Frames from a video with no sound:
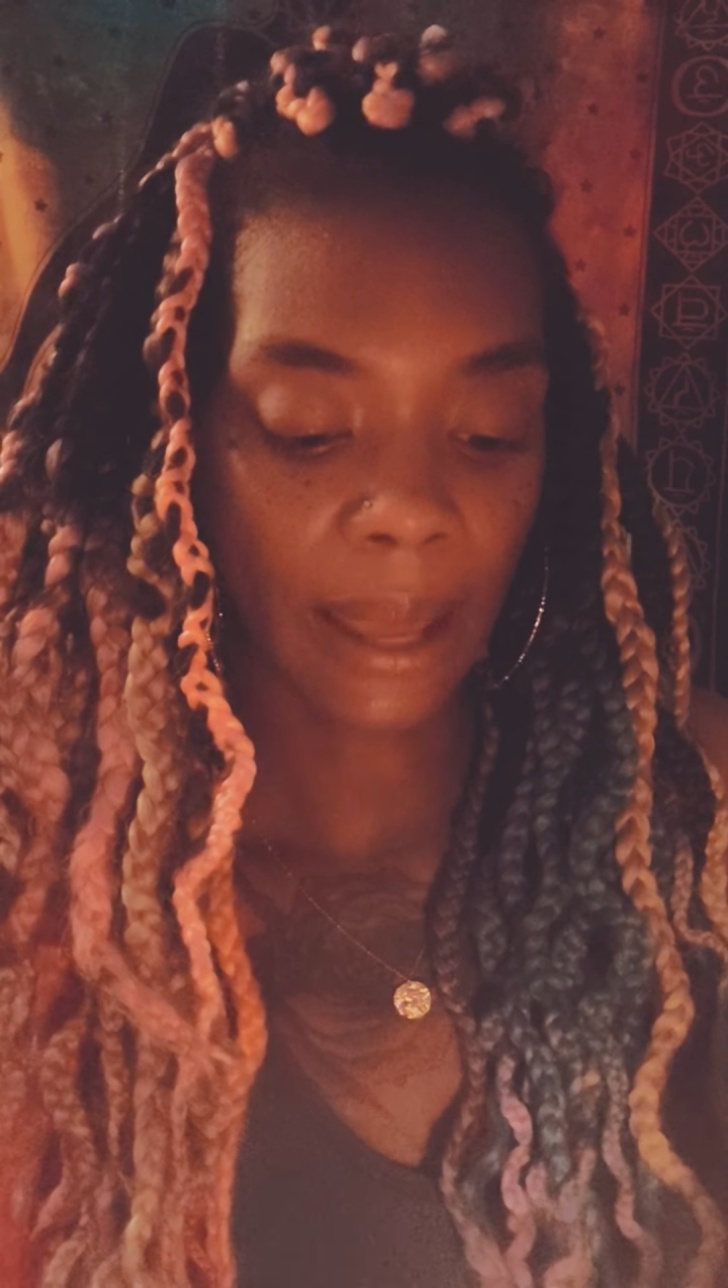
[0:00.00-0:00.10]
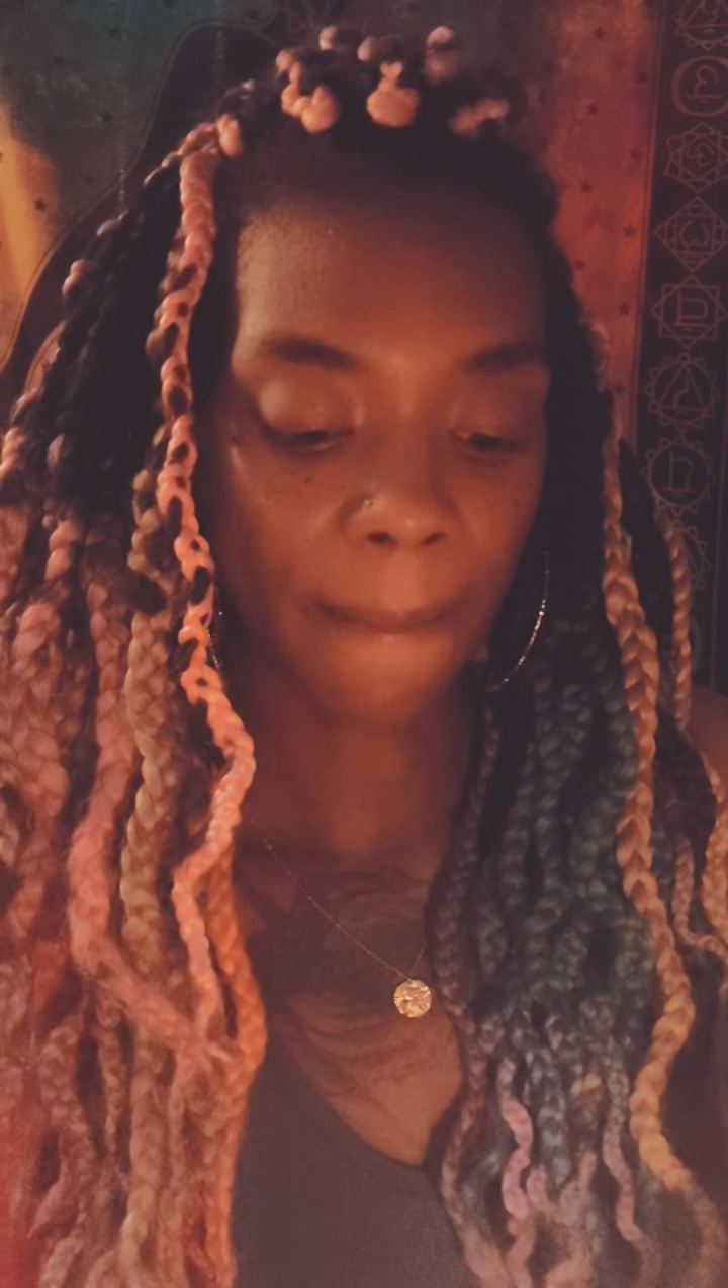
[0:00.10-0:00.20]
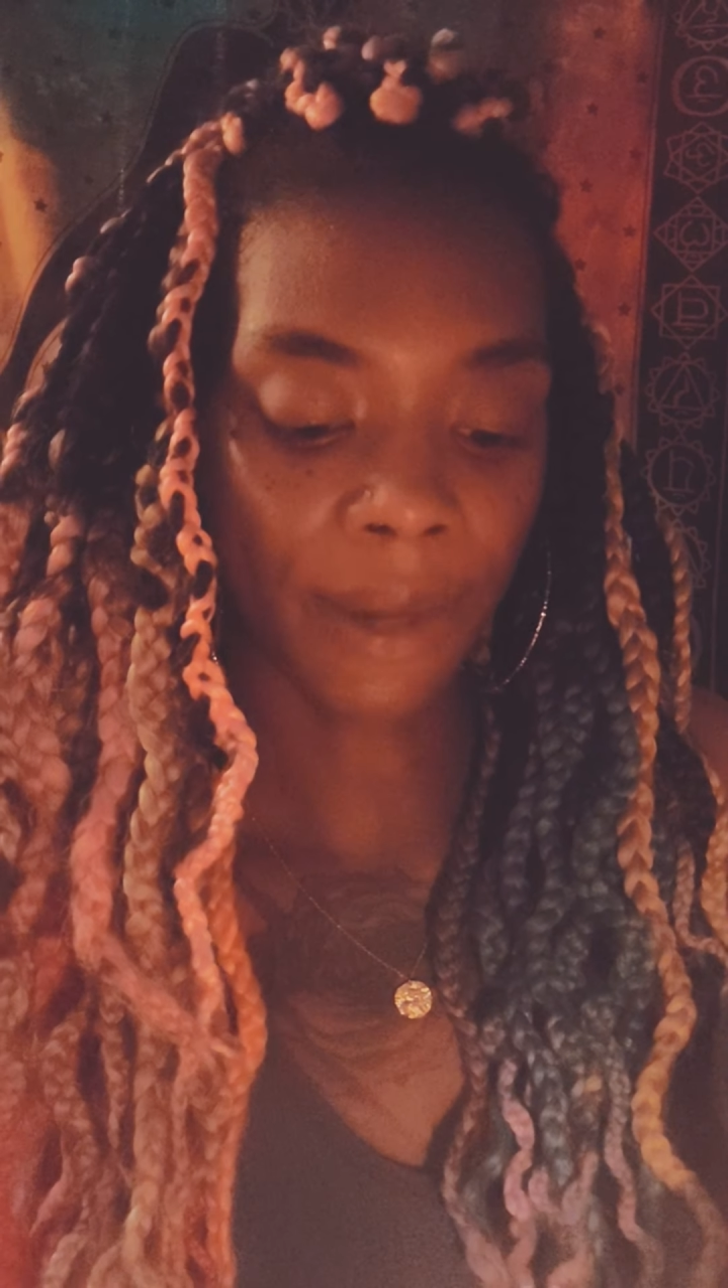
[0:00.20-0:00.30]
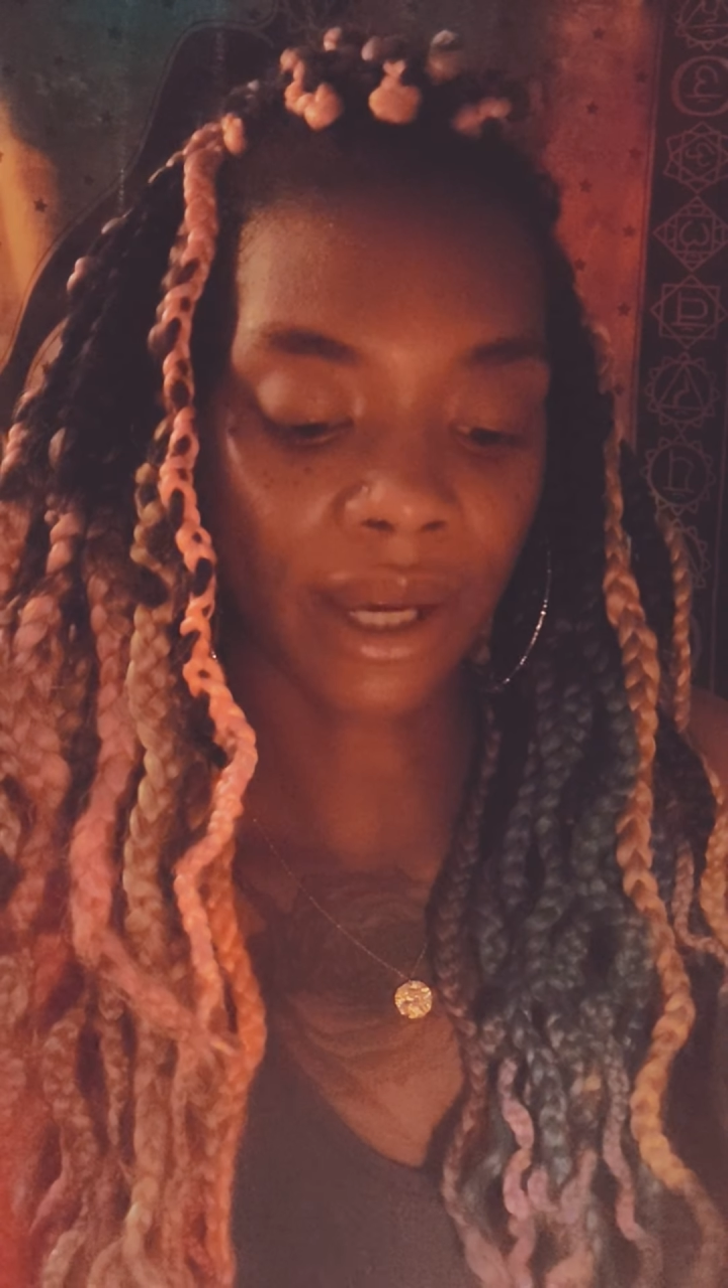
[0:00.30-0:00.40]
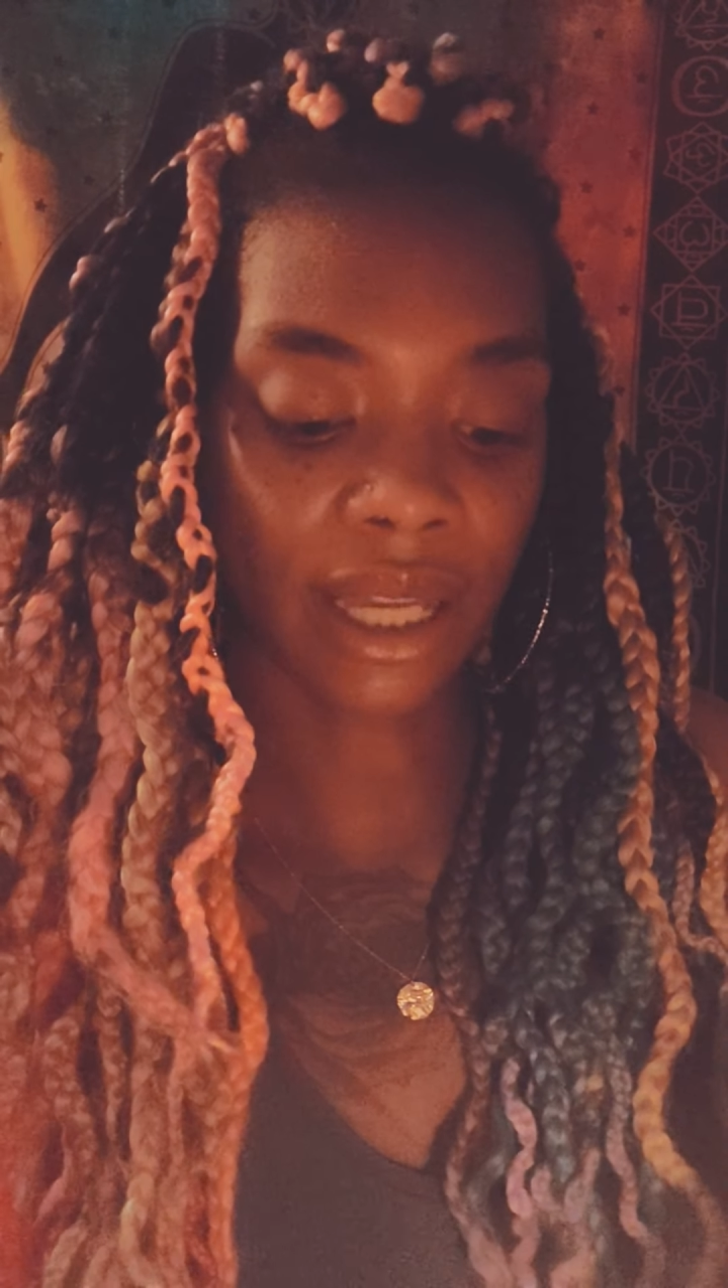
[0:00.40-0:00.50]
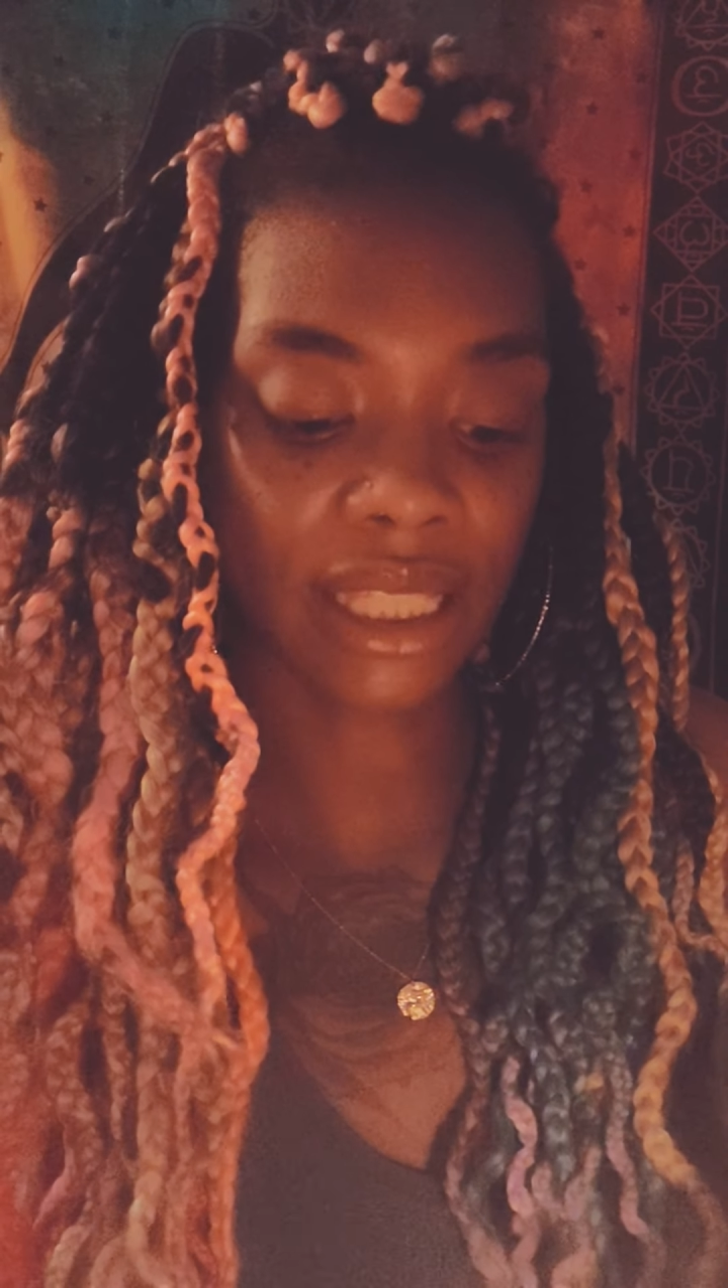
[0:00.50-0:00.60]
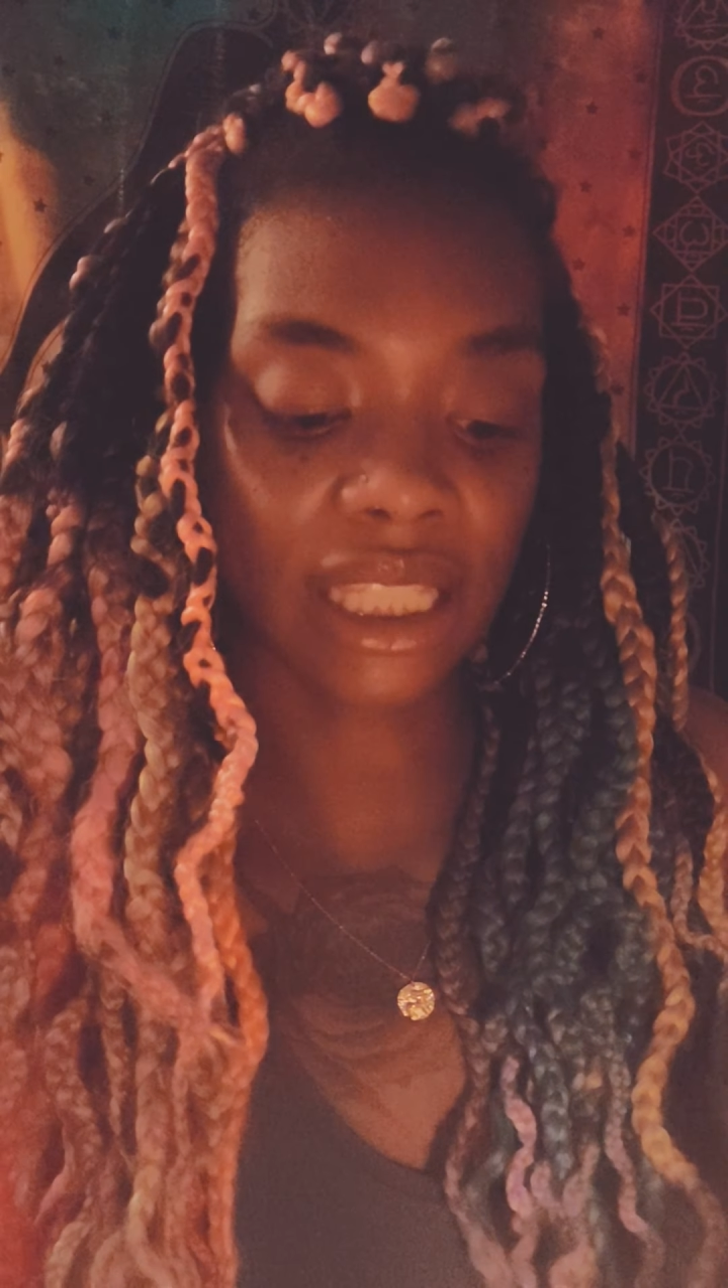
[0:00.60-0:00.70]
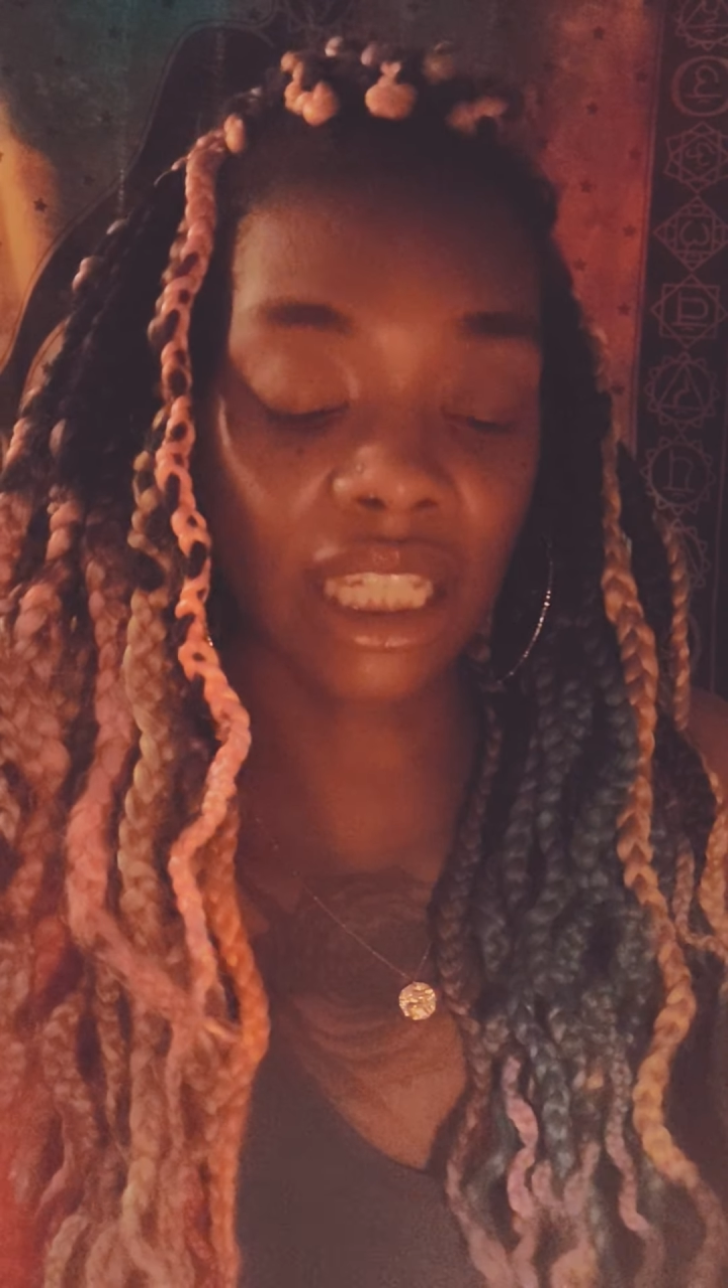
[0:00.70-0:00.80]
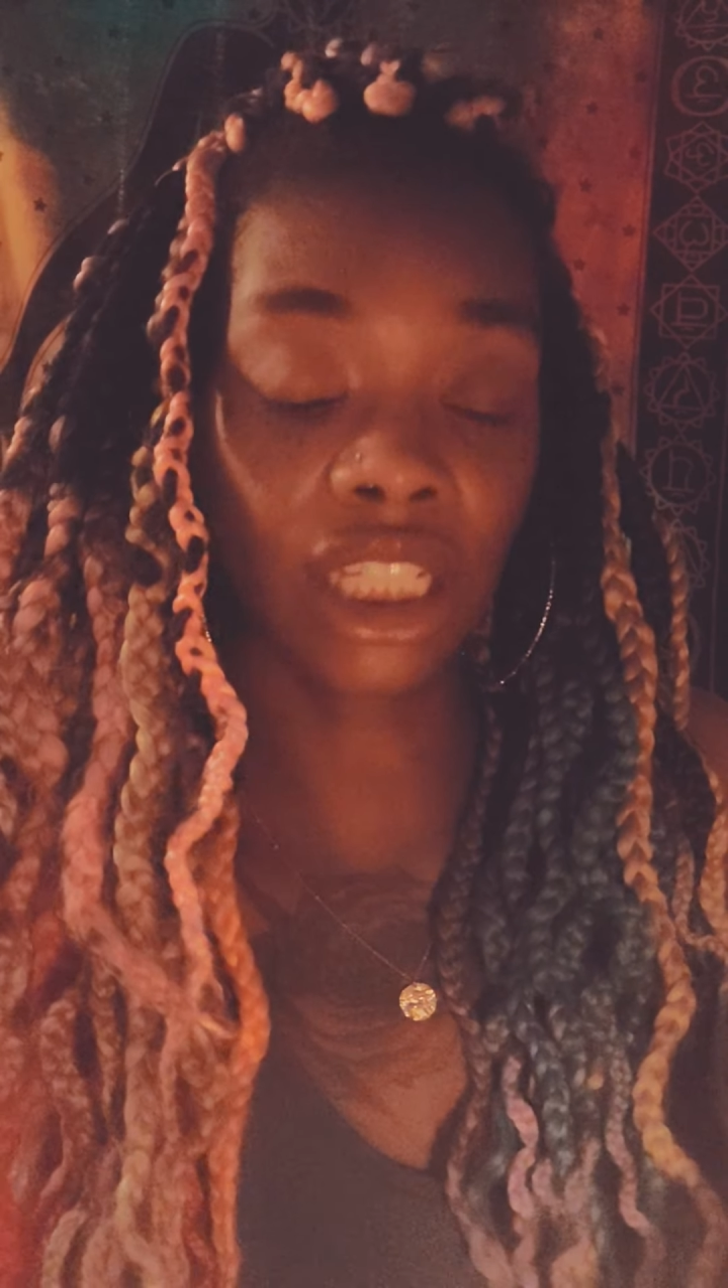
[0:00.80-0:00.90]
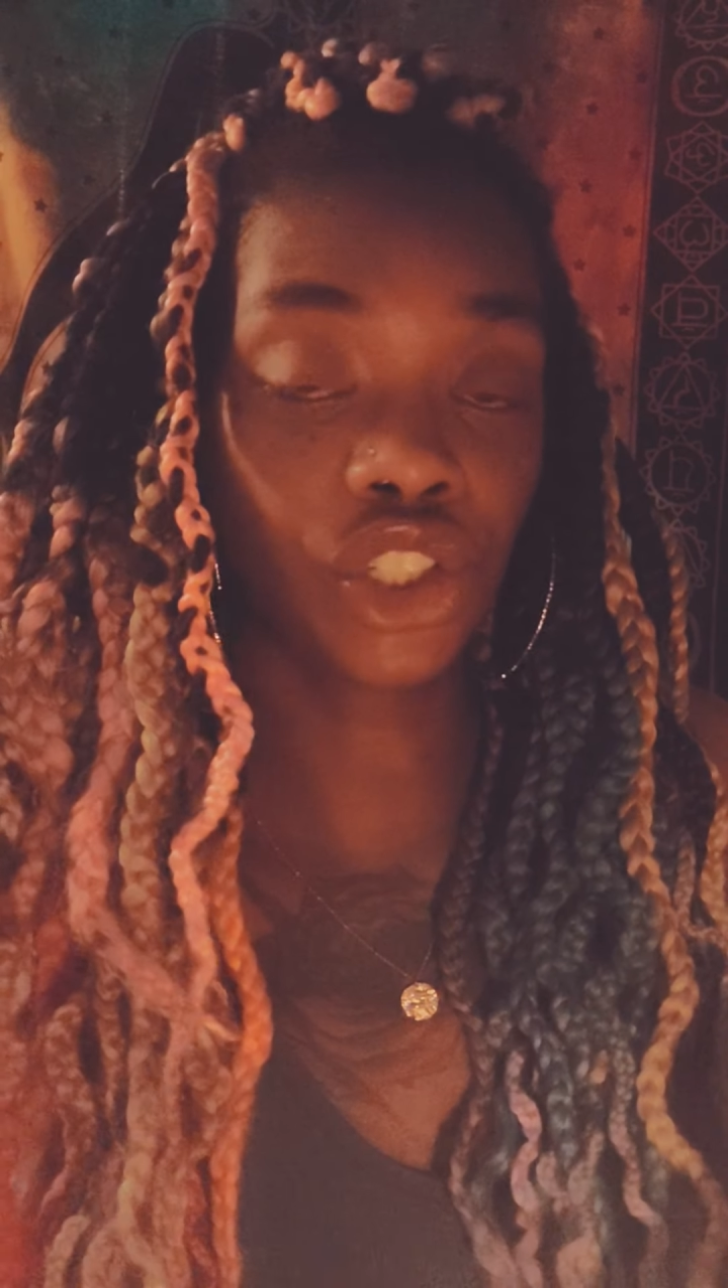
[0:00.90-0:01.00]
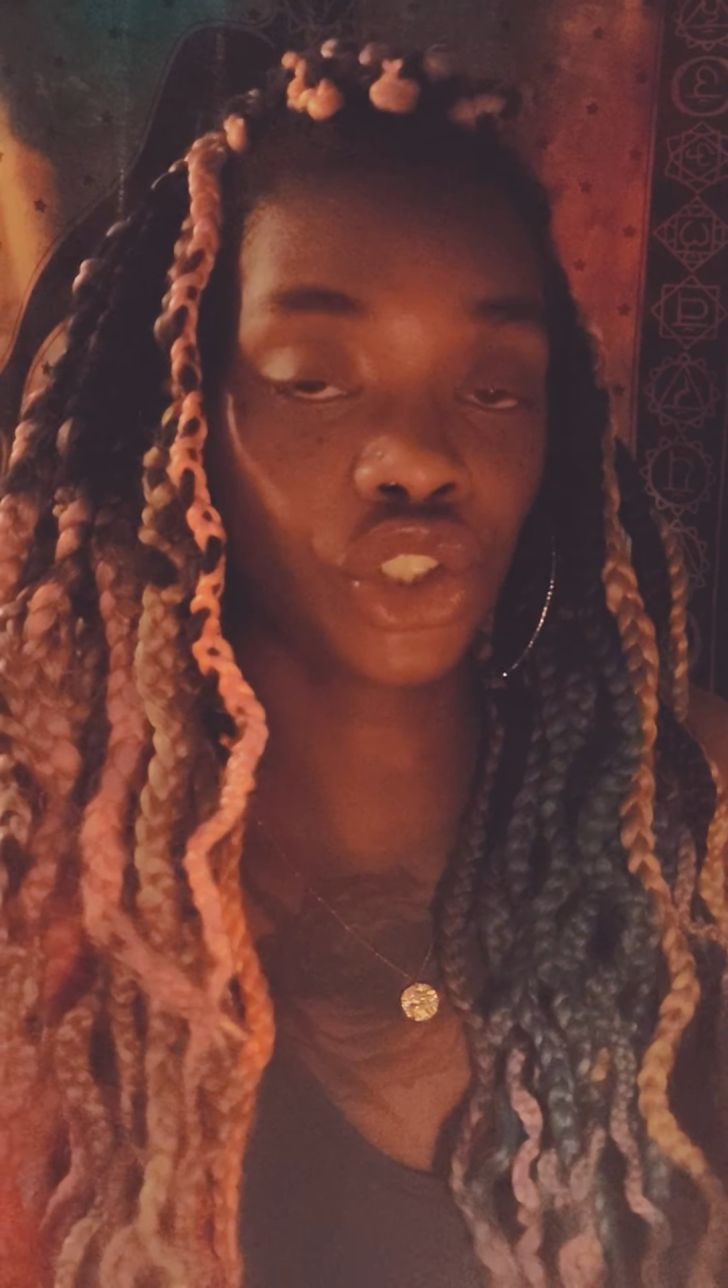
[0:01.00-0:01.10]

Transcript: Because each